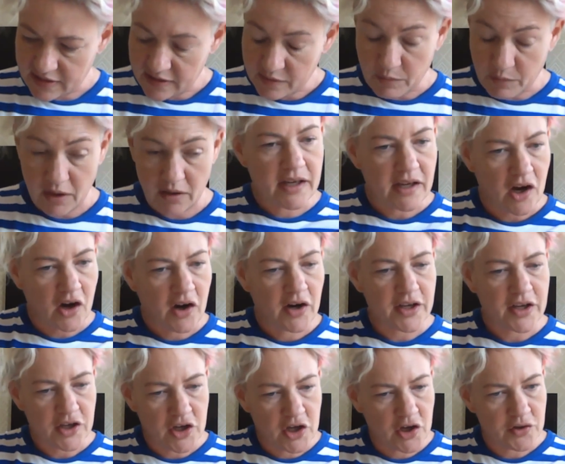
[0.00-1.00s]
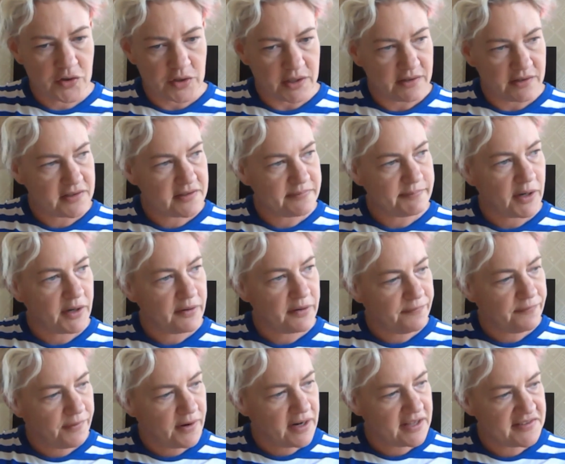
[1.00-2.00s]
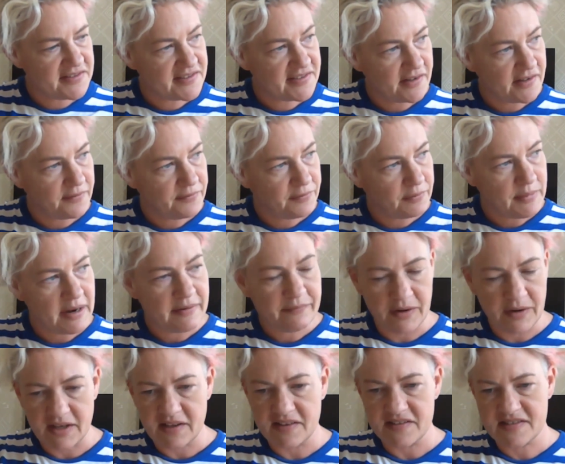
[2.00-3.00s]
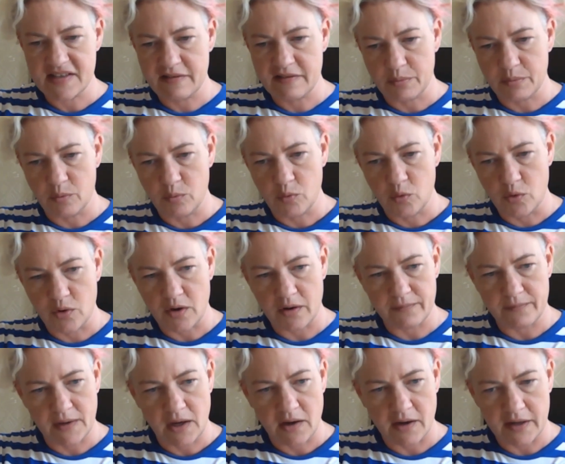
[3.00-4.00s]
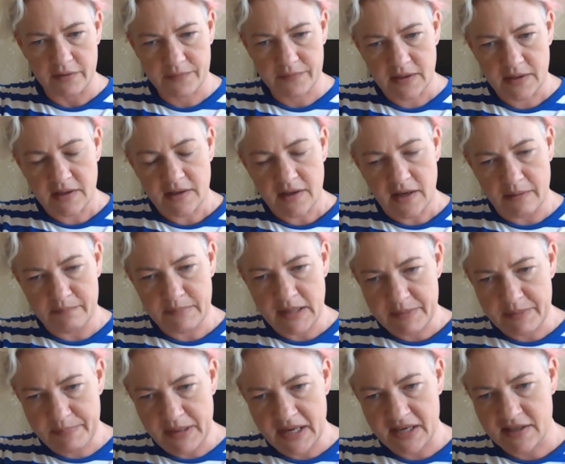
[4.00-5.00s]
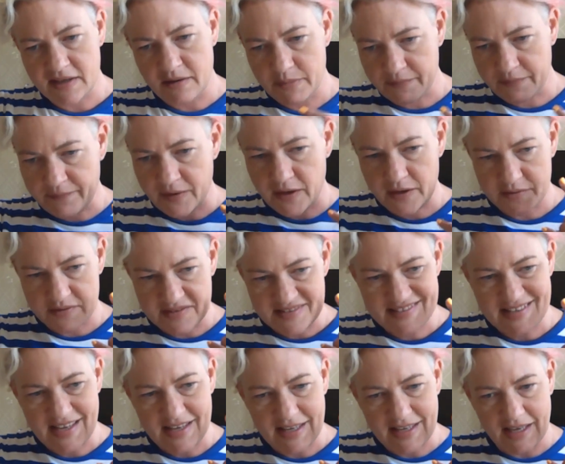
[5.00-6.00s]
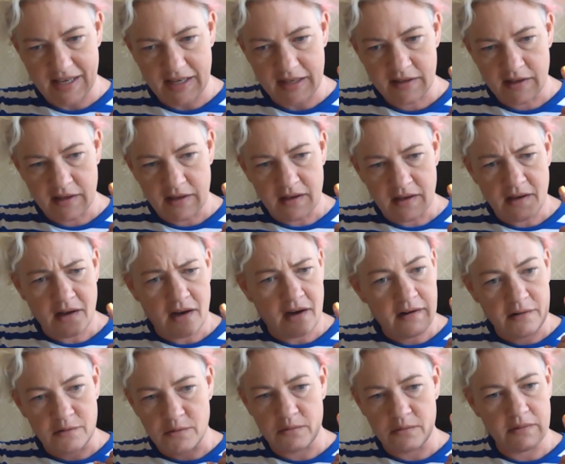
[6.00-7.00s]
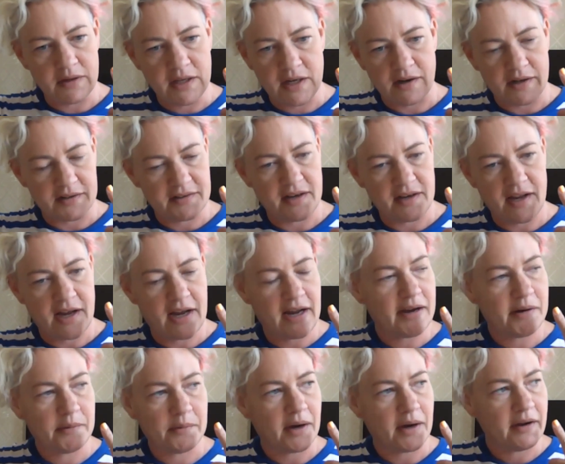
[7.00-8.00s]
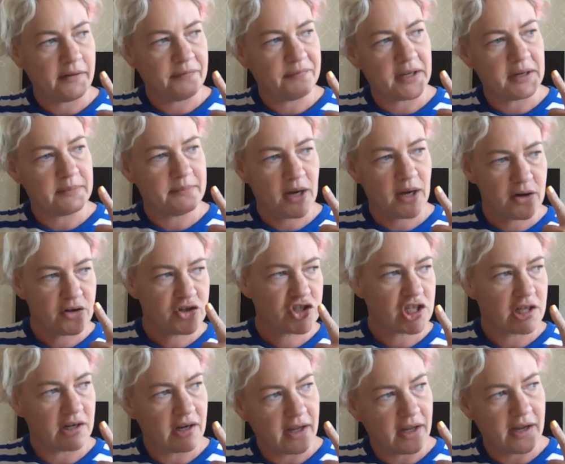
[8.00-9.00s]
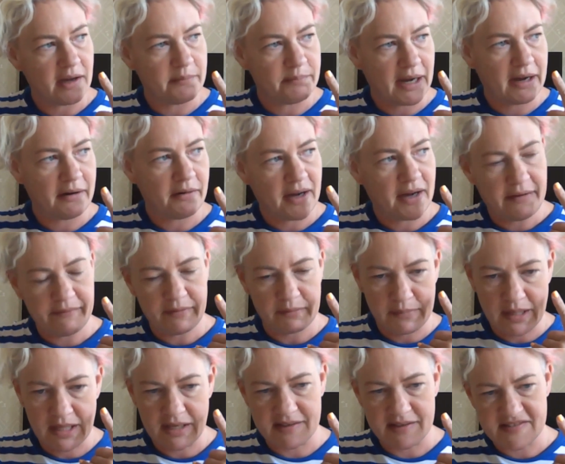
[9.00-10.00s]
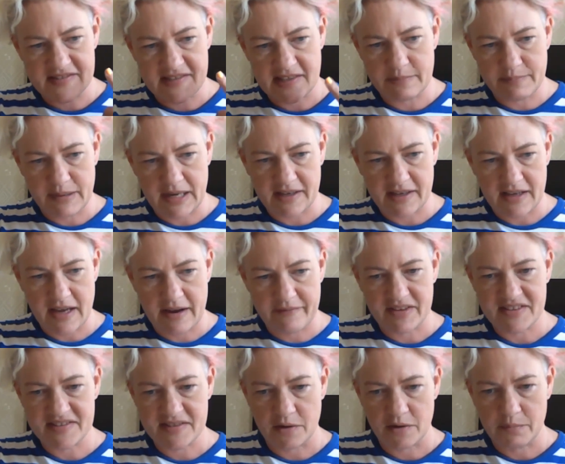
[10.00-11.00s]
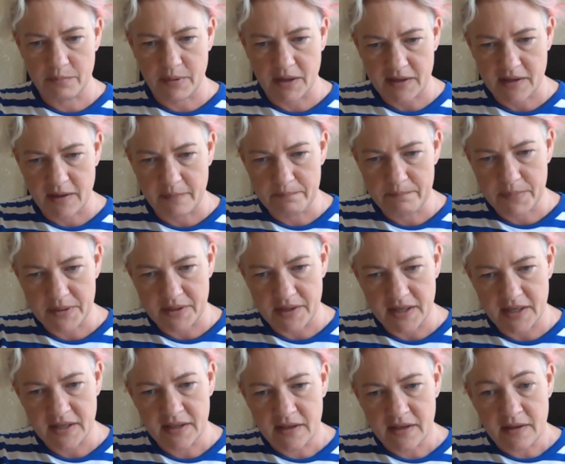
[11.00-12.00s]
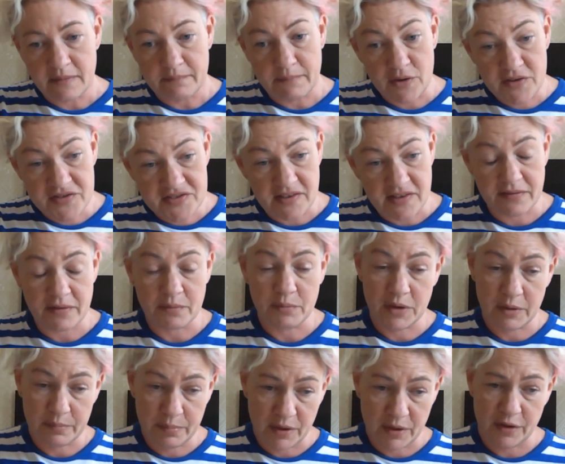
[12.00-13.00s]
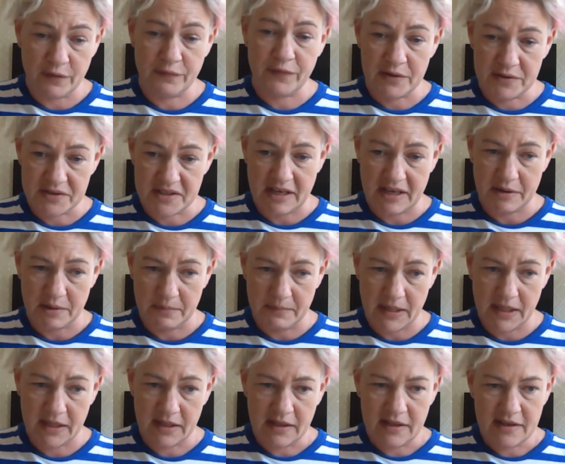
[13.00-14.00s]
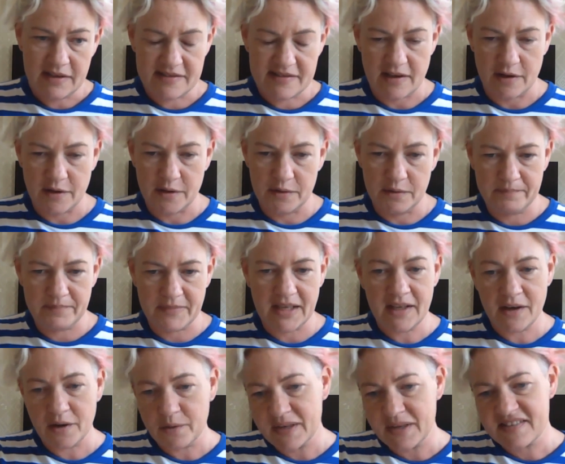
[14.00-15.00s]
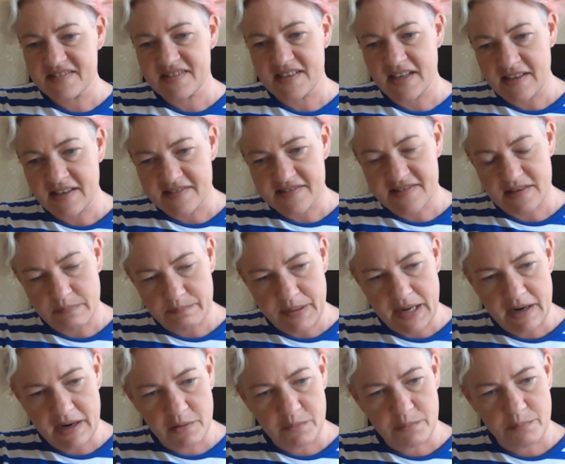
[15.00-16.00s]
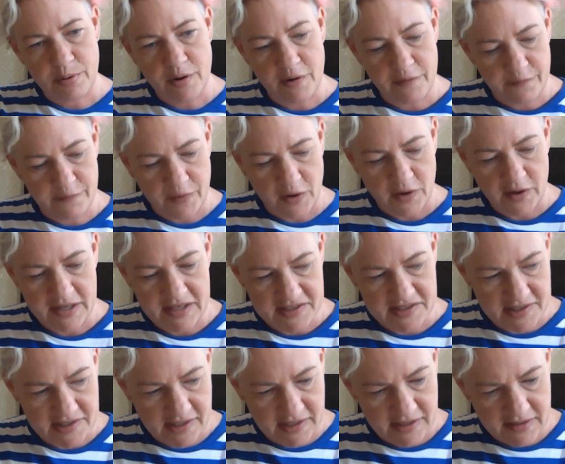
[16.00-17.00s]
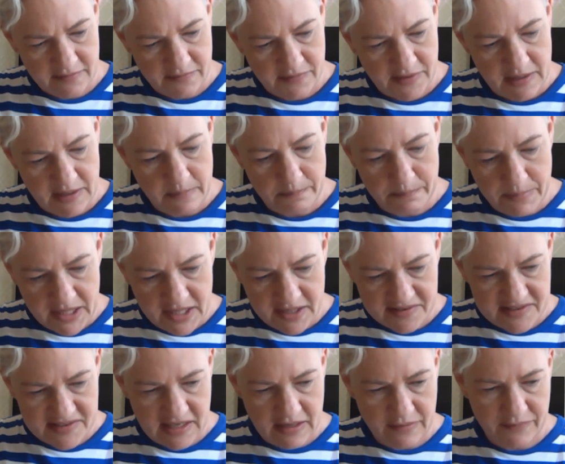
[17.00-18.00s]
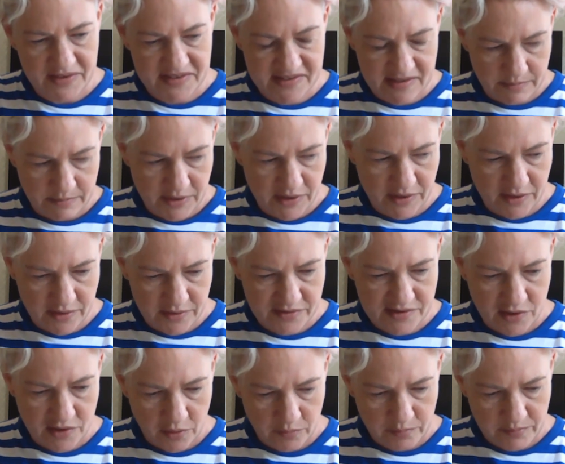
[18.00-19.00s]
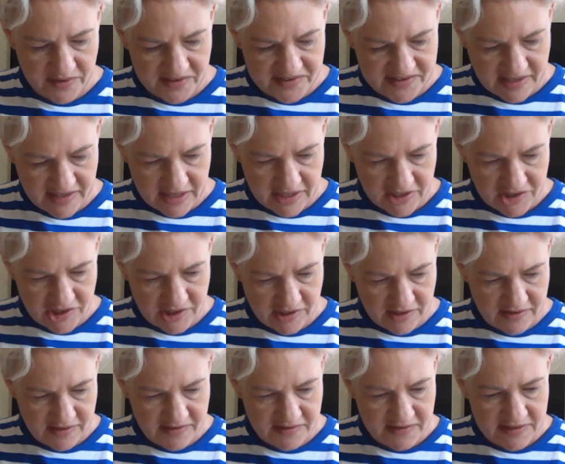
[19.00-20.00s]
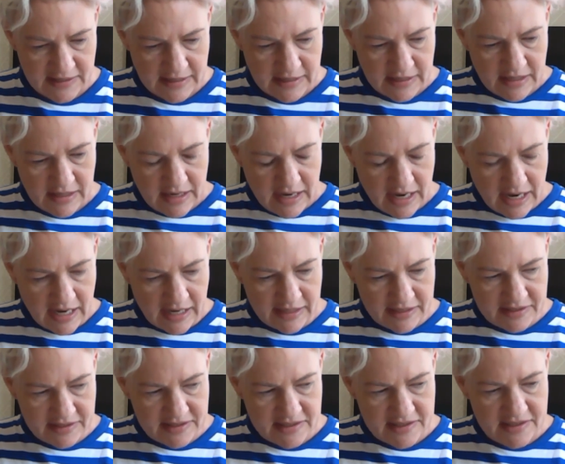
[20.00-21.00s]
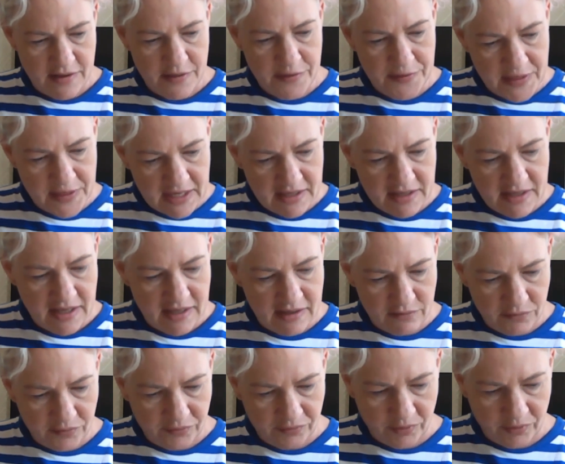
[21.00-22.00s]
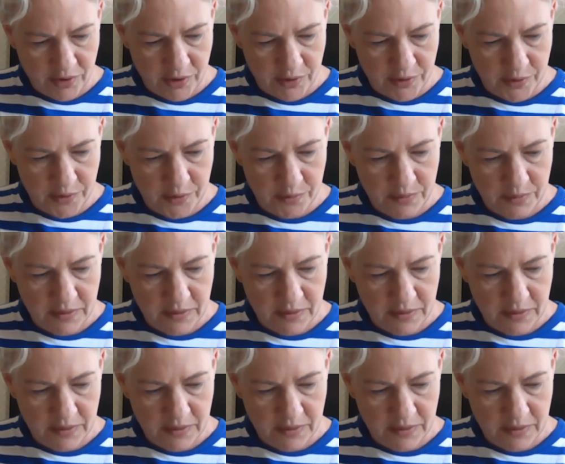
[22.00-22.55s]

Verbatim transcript: Well, I couldn't. My friends are from every conceivable walk of life. And me picking up the phone saying, oh, you know, I don't know how I feel emotionally about having millions in the bank, having sold my company, most of them would have put the phone down on me. So, you know, it's it's about providing the ability for some of those conversations and thinking through